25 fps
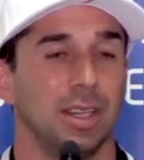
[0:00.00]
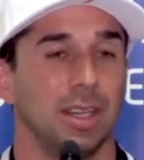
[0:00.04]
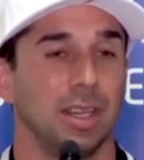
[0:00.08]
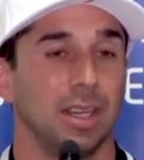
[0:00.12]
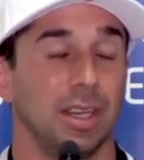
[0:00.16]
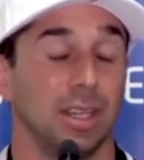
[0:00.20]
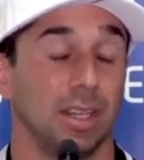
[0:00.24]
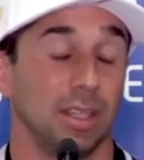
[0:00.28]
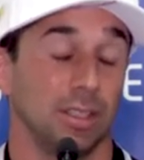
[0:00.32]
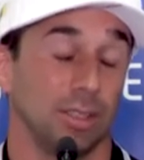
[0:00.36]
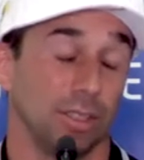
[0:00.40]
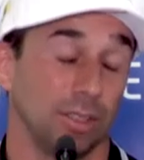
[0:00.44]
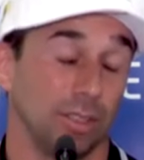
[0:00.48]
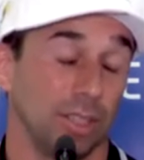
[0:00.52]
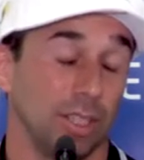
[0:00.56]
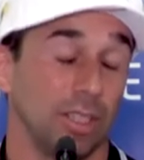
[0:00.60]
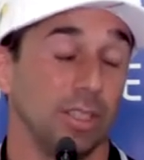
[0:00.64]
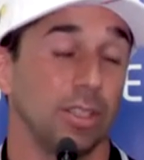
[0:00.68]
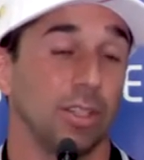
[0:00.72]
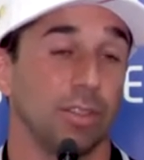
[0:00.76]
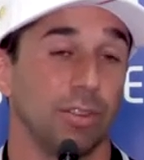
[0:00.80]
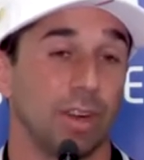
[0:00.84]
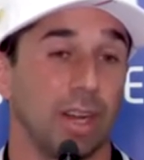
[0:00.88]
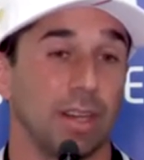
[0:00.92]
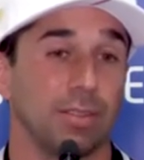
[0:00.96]
uh,
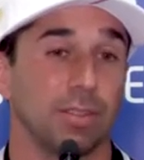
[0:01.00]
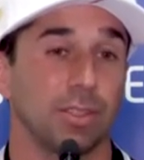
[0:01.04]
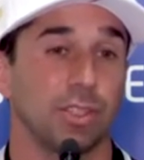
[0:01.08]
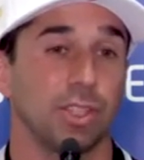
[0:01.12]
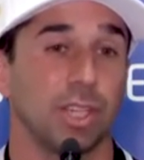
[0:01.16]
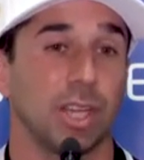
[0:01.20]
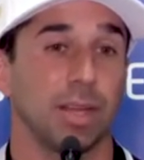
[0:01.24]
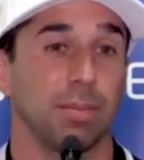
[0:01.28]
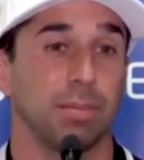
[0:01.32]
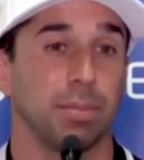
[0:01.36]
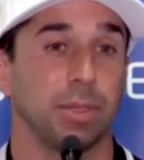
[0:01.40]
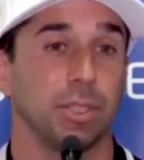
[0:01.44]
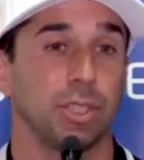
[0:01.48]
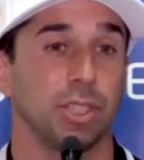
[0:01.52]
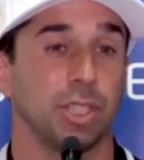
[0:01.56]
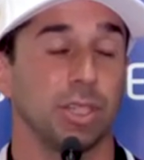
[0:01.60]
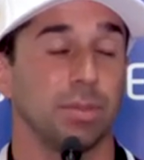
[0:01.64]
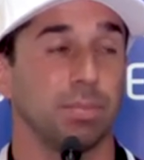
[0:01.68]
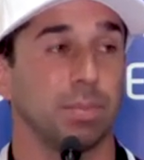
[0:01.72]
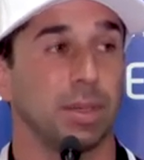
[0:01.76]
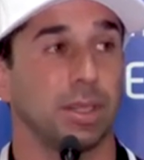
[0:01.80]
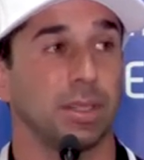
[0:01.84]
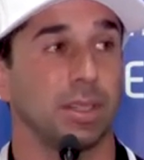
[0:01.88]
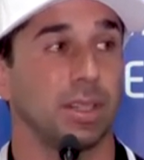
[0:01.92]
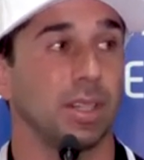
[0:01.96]
in the drivers'
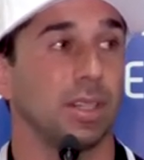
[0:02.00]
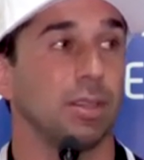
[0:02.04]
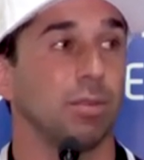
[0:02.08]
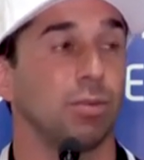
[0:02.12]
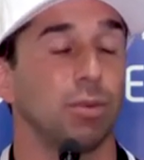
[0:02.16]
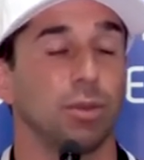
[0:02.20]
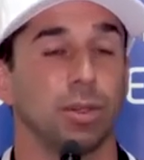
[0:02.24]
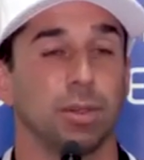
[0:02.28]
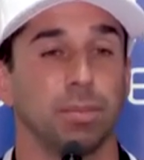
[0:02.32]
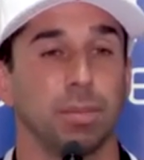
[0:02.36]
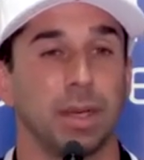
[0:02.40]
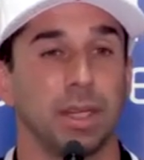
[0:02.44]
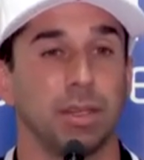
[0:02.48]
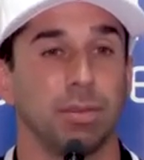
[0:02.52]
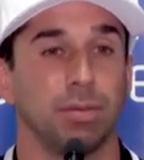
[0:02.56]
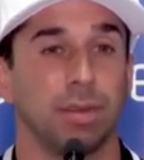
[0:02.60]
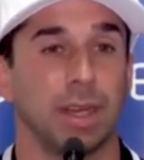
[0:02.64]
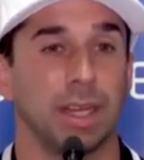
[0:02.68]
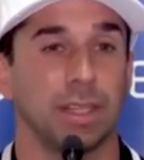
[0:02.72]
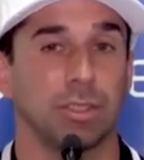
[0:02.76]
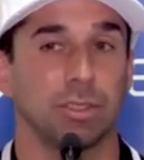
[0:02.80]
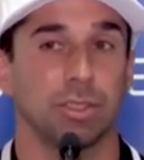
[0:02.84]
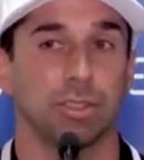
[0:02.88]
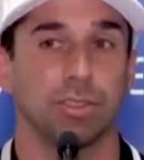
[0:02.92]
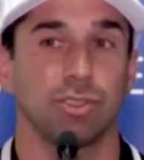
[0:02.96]
championship, and then for the
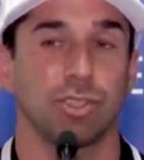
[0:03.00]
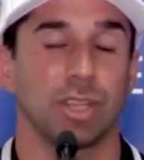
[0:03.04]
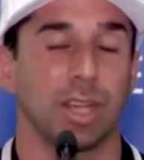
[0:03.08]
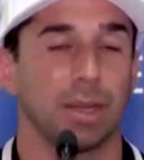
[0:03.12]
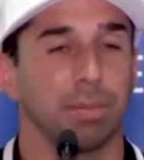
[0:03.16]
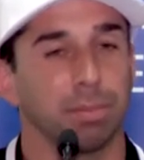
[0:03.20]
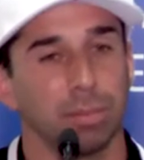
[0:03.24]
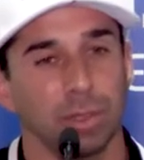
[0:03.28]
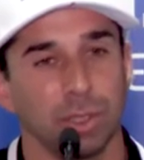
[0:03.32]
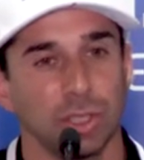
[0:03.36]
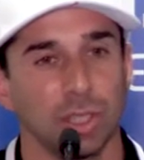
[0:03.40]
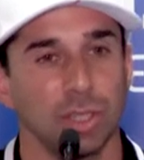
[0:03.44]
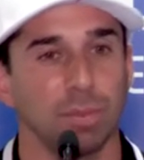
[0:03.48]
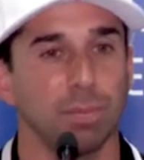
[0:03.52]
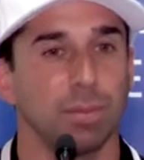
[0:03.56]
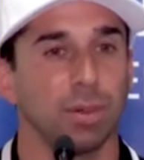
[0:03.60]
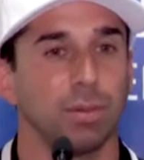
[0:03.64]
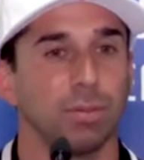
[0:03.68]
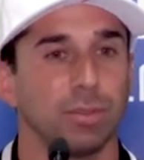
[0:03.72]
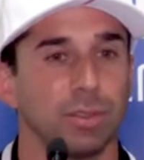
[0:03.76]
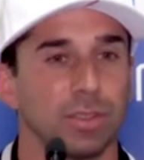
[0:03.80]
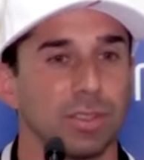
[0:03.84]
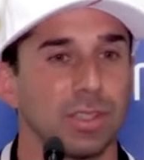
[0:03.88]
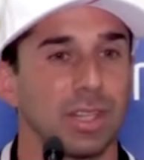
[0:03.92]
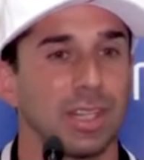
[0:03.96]
manufacturers' championship,
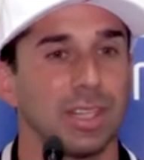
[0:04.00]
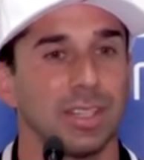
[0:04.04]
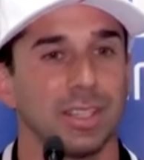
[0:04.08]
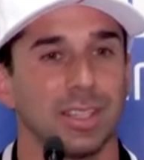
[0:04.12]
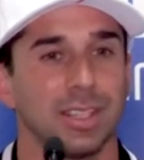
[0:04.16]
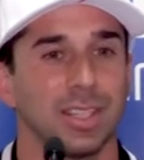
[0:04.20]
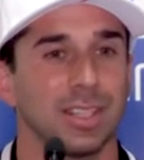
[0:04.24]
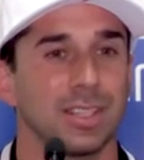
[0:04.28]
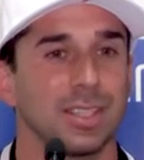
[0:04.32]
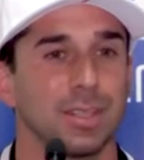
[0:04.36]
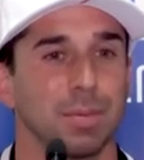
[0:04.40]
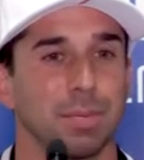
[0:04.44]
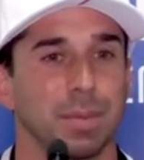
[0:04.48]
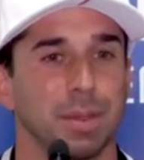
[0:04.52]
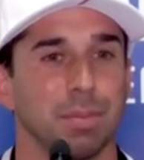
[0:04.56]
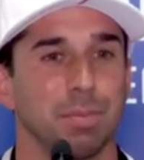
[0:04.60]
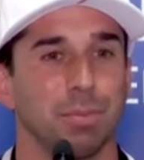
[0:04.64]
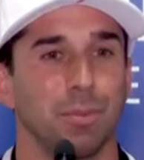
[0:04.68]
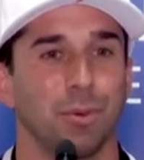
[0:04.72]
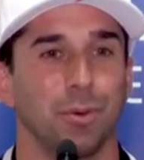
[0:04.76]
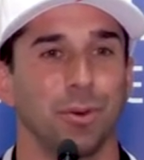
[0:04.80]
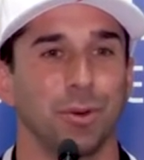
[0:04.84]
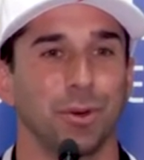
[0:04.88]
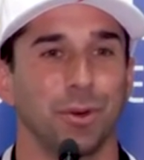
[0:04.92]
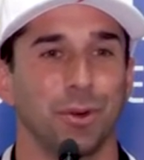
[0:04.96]
obviously gets a bit
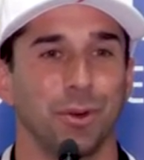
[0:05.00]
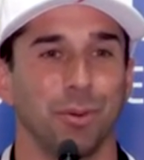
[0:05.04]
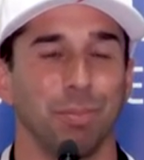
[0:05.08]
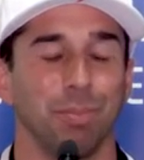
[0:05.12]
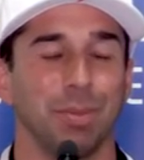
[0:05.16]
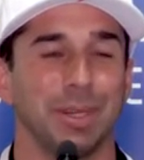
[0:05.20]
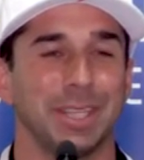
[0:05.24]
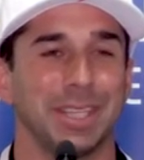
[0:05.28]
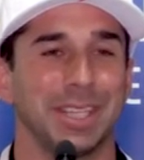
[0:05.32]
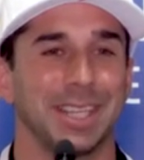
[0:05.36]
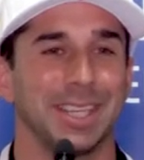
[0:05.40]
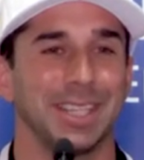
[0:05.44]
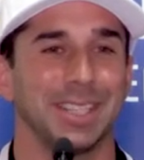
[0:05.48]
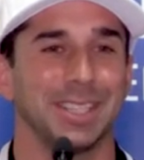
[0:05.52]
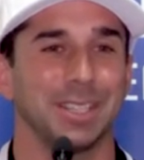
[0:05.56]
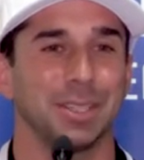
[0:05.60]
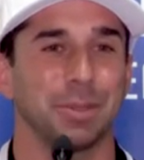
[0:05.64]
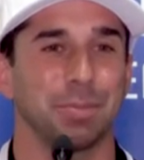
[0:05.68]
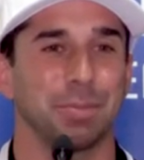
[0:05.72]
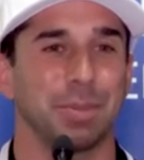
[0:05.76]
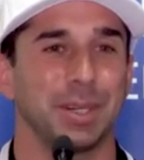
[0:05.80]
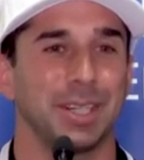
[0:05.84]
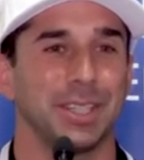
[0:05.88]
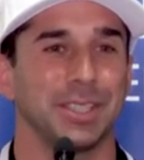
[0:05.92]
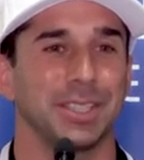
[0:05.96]
more
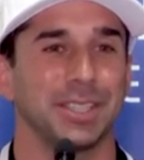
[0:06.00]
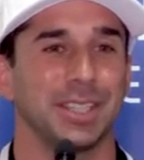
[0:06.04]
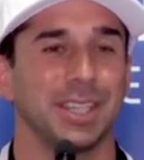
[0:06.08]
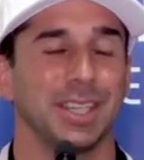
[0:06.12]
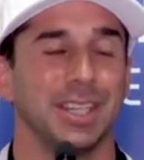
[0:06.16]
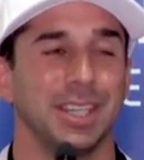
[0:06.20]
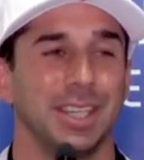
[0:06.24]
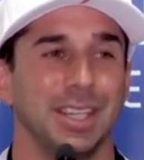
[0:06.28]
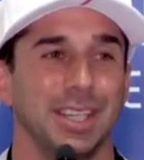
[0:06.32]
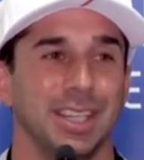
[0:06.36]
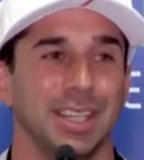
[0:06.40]
complicated, but